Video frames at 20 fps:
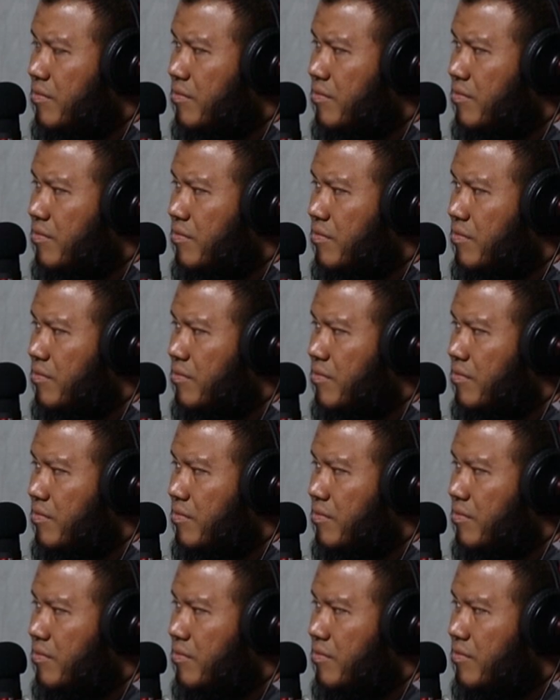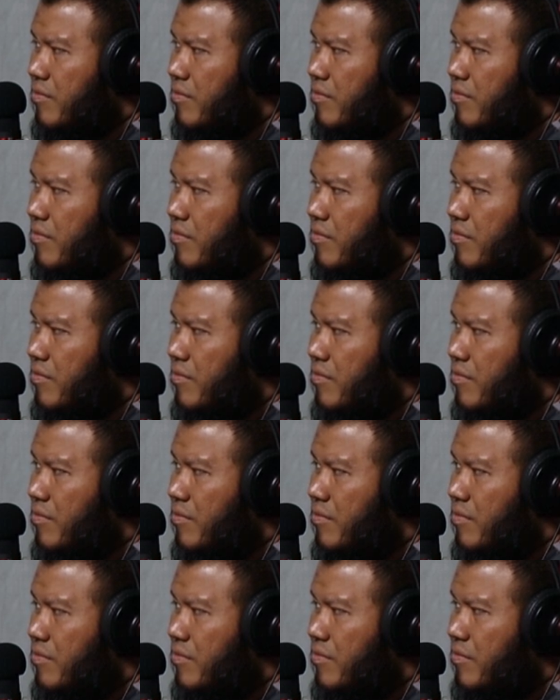
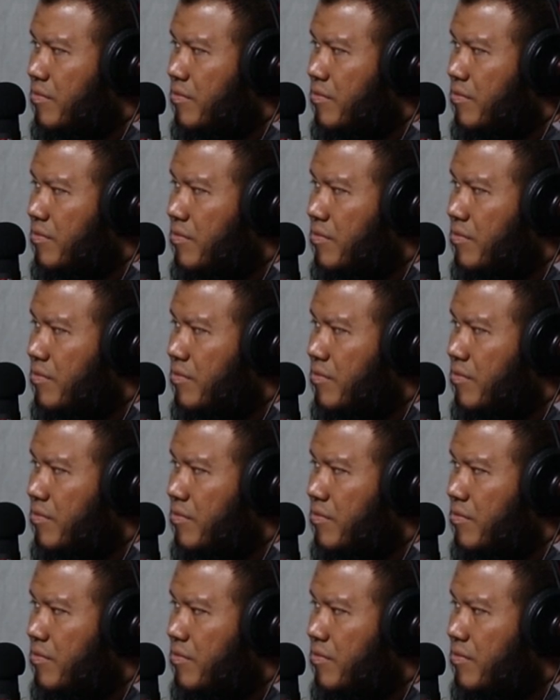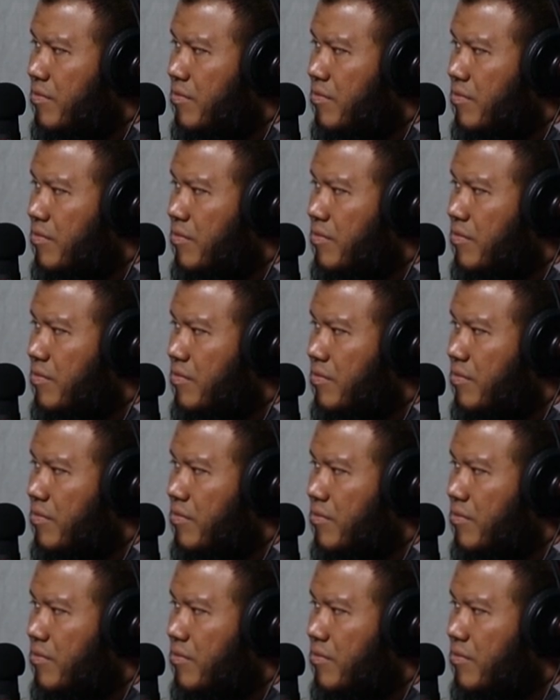The person shown says nothing.